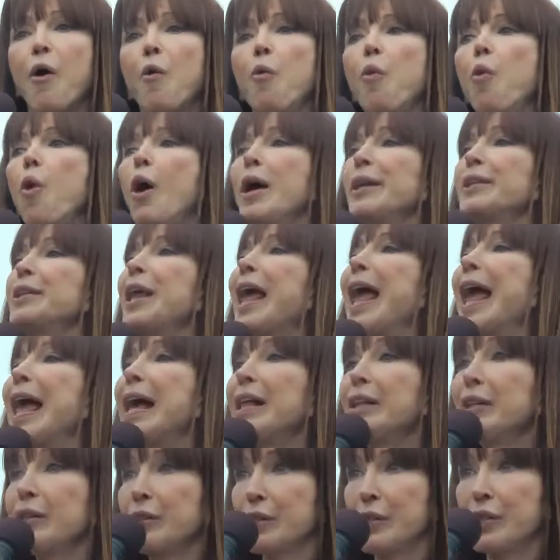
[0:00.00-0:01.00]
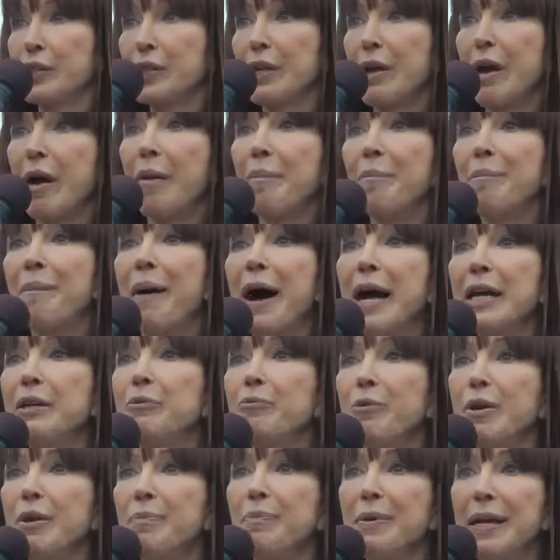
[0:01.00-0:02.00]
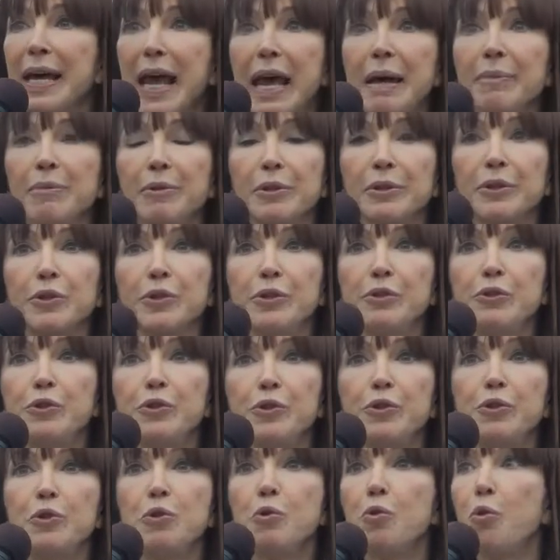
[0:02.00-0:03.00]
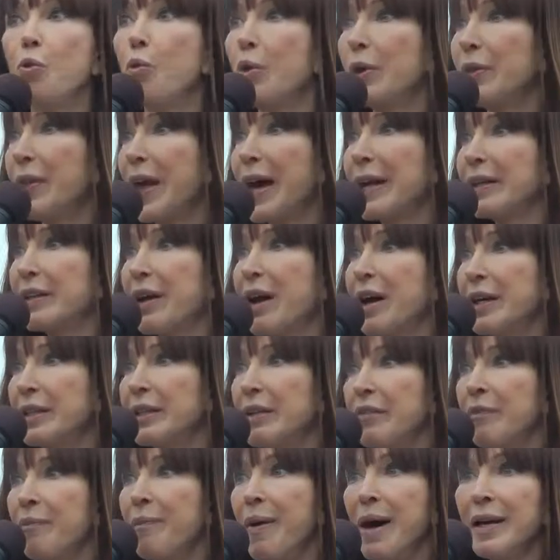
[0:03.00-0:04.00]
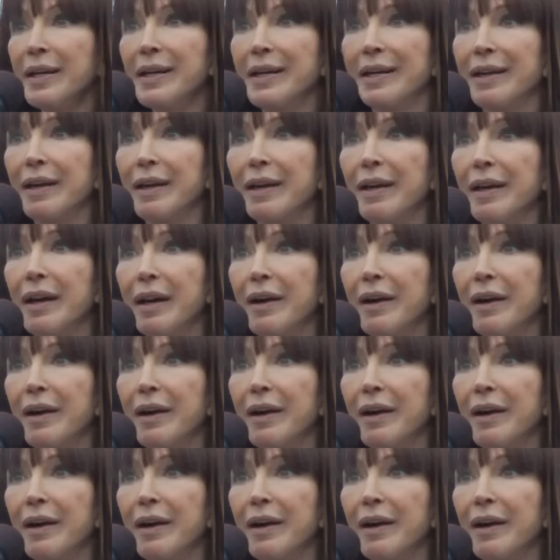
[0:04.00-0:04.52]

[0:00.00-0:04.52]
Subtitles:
What else might we be able to do with that kind of money?